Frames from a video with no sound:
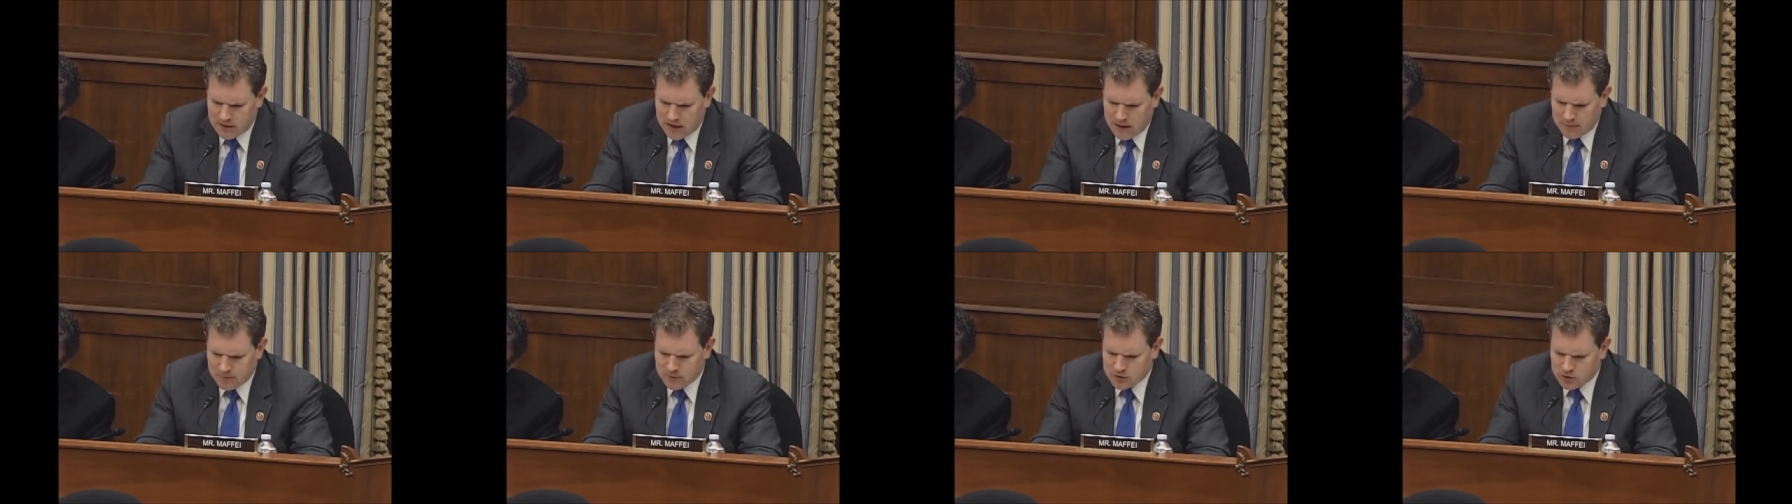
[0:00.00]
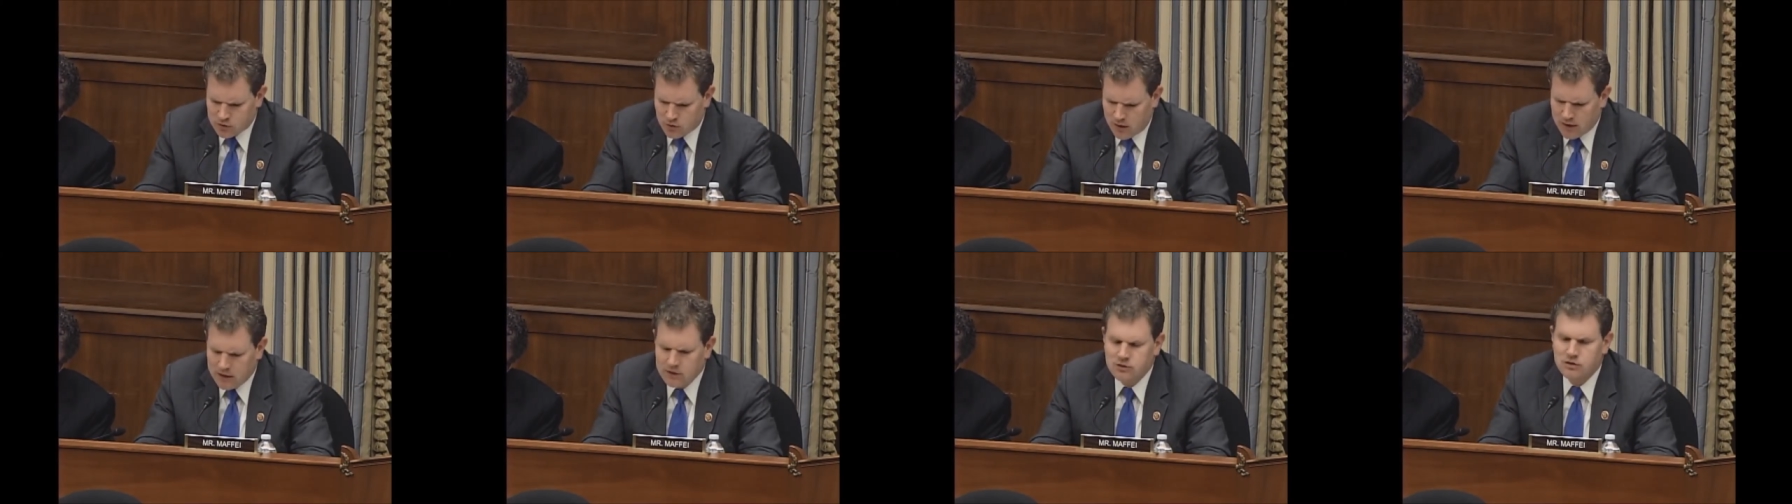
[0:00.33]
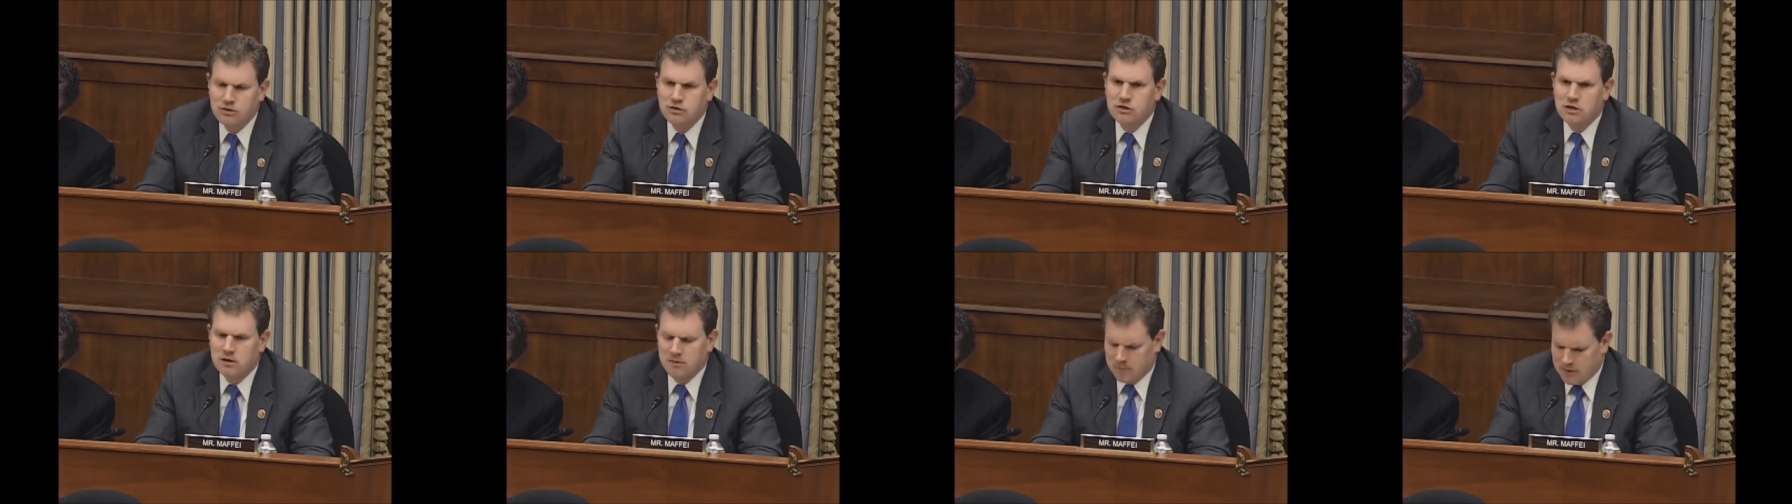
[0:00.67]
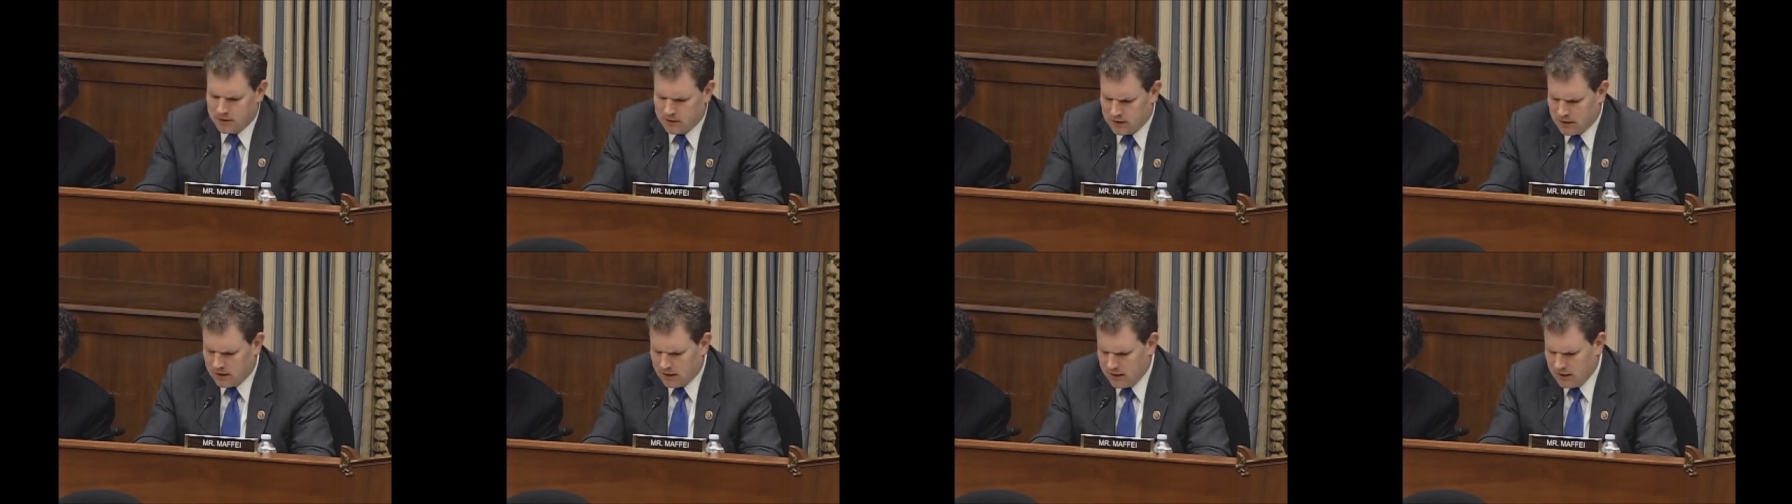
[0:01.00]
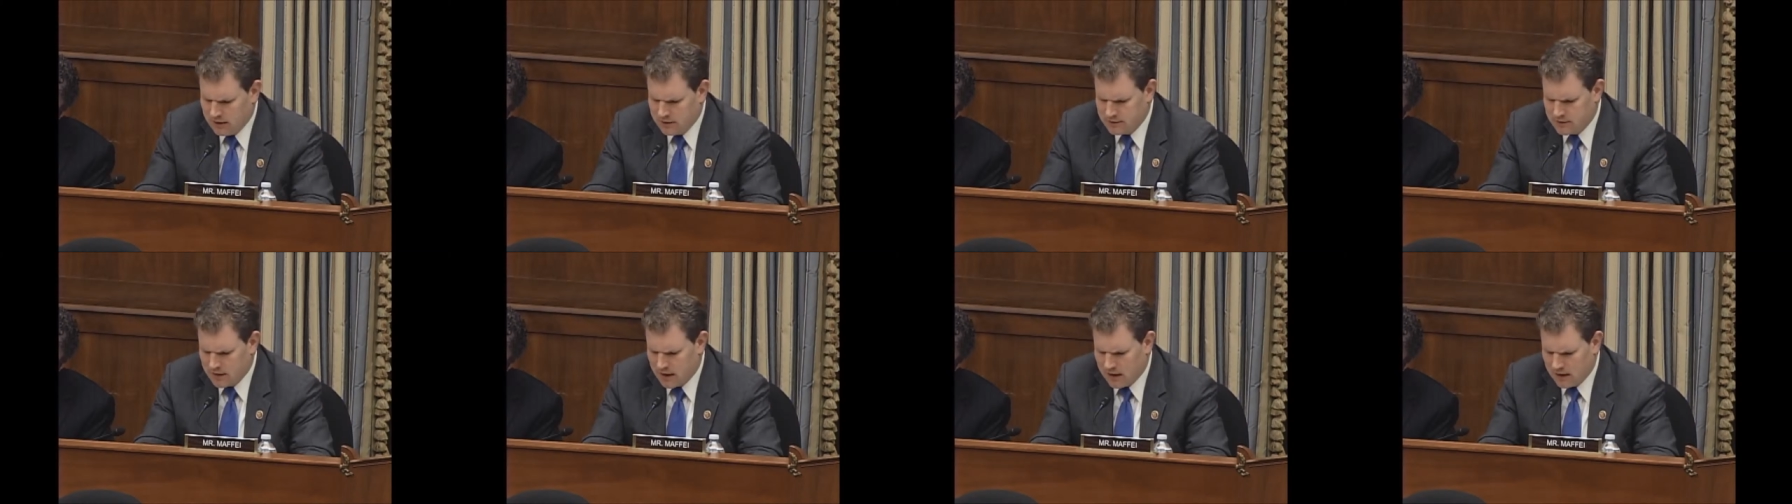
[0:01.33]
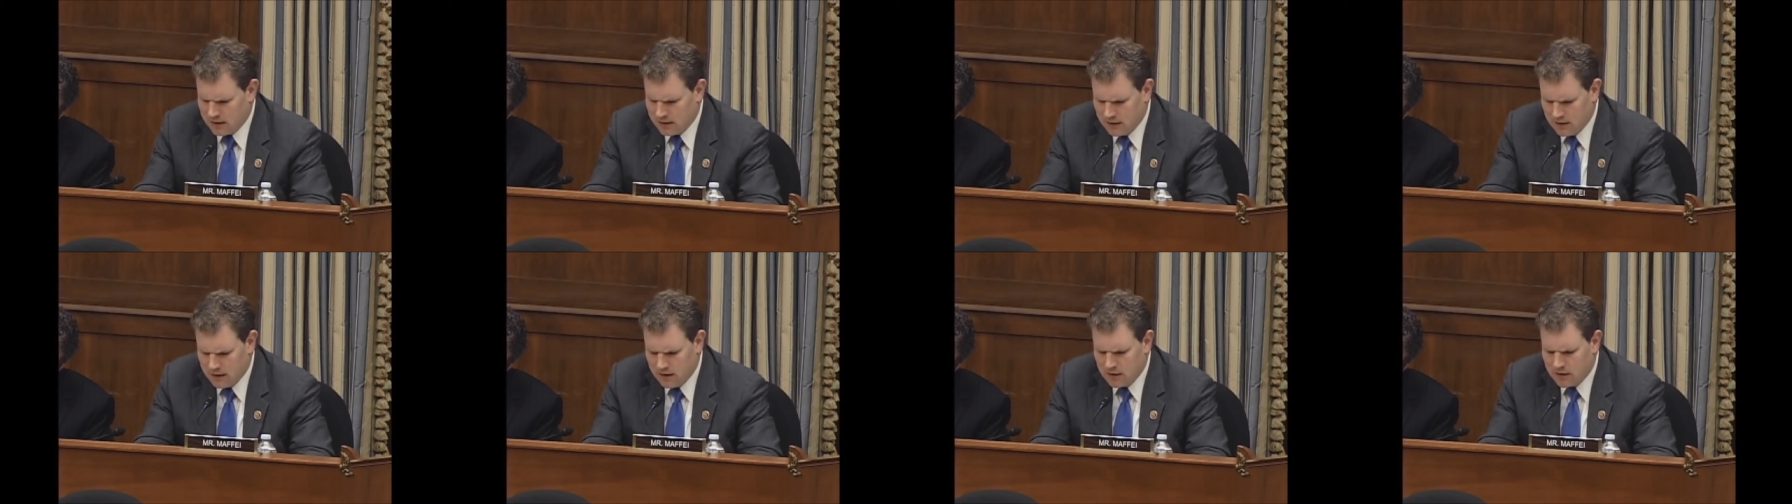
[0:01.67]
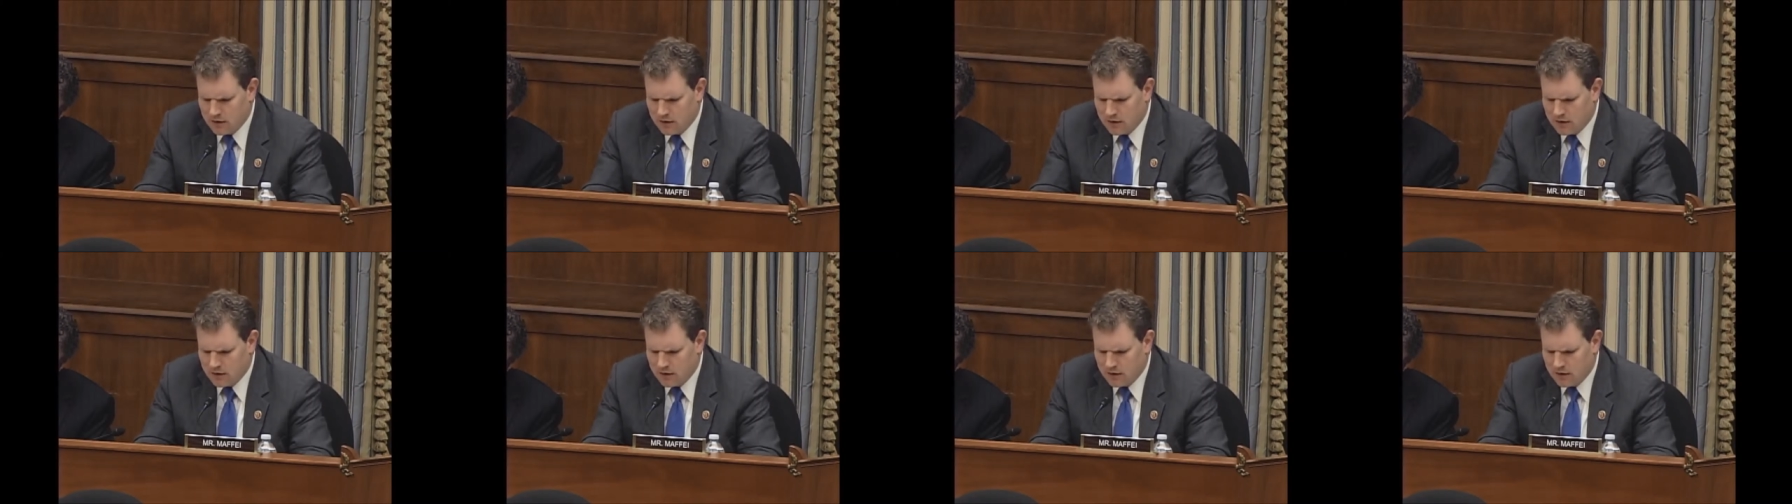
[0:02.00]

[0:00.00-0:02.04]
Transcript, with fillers: name his greatest achievement, and he said,